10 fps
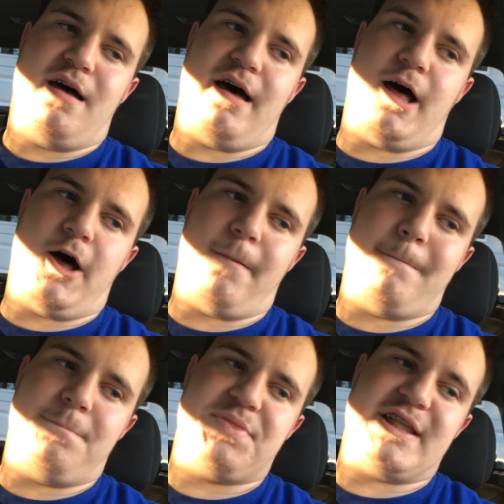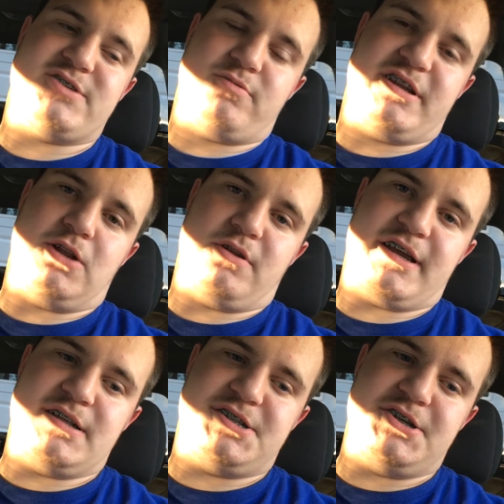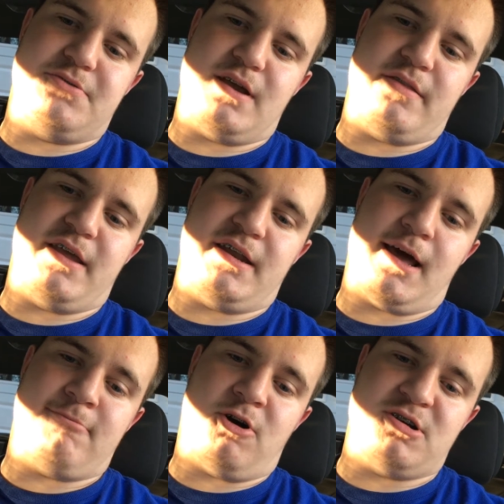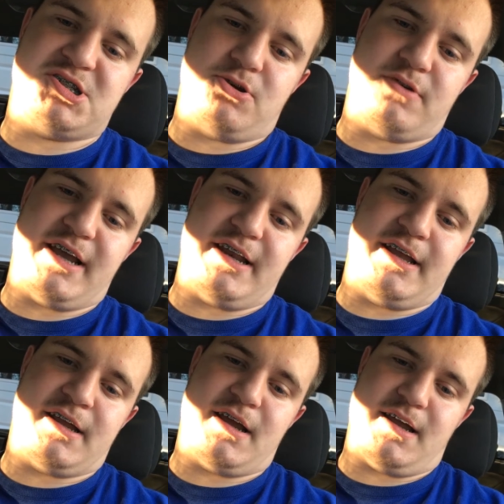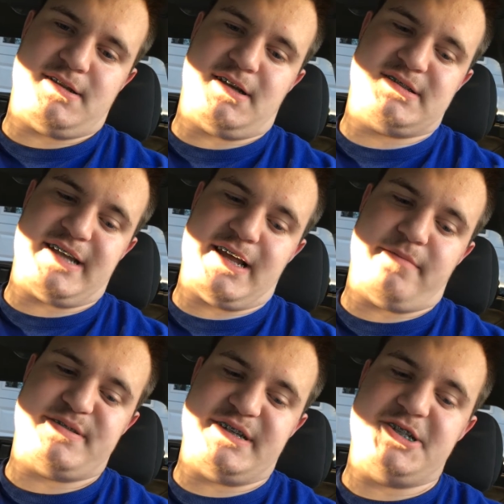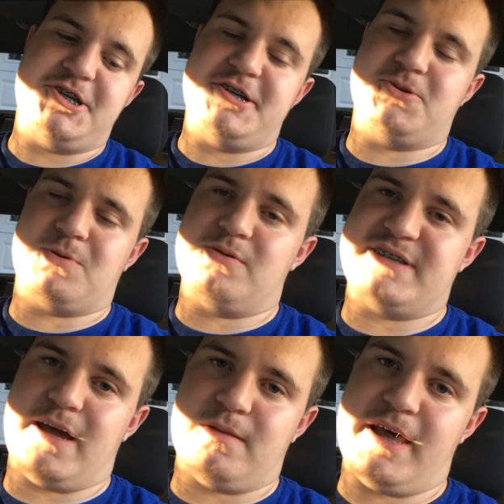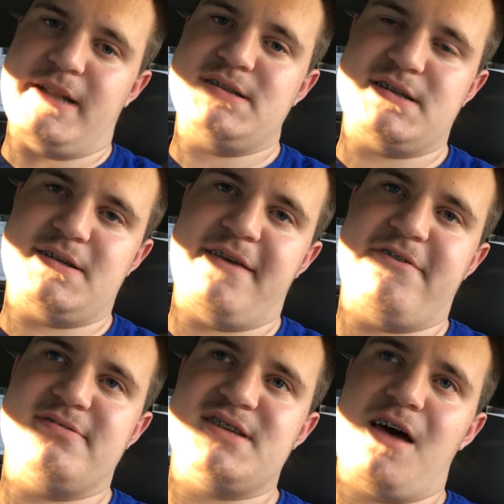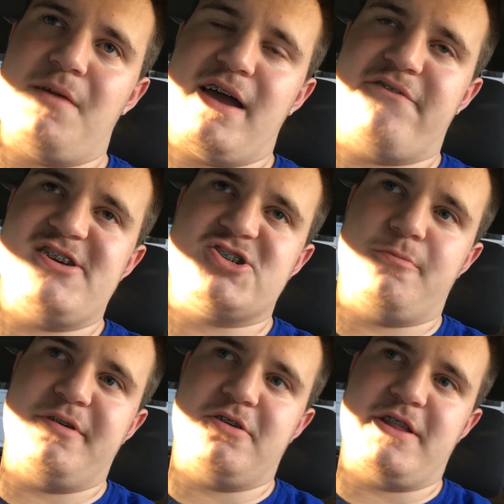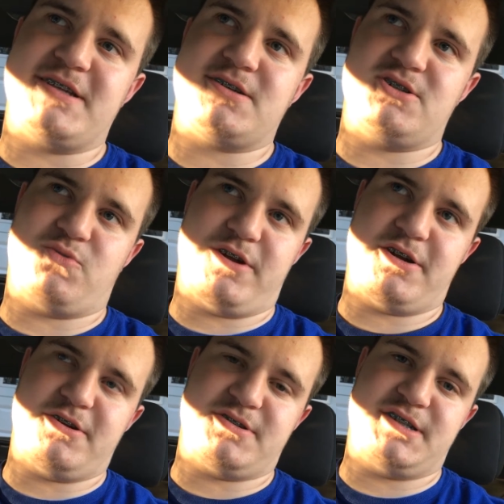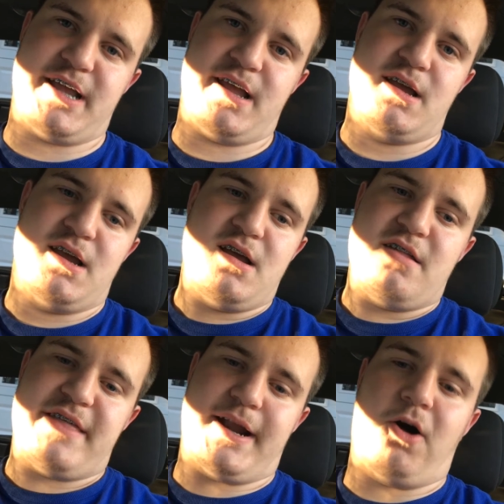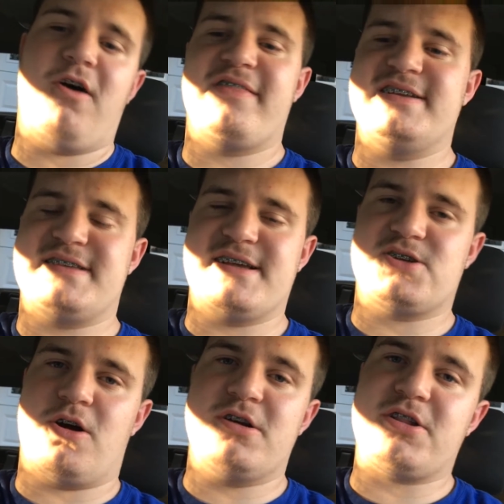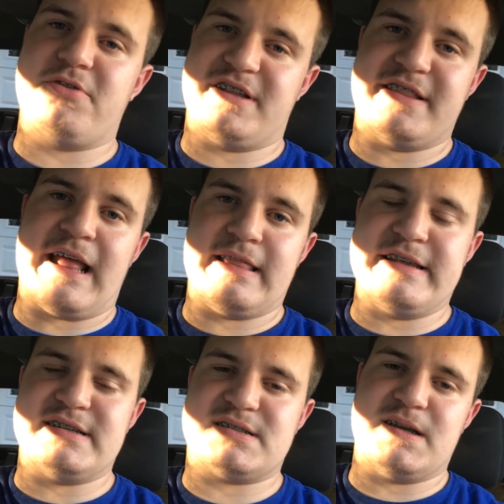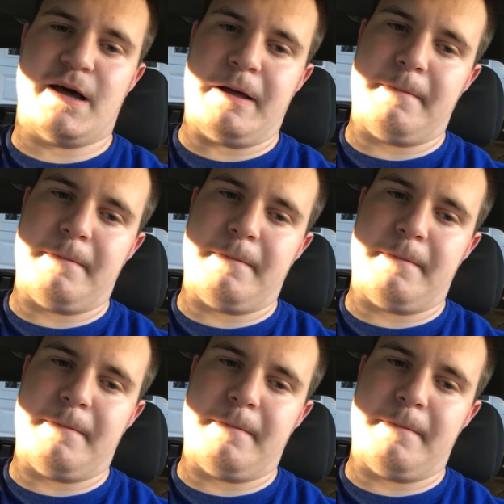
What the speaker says: that's one thing to look into. And then I'm also getting a set of CG Euro taillights. If you saw my official build list on Twitter, you'll see that all of these things are included in that list.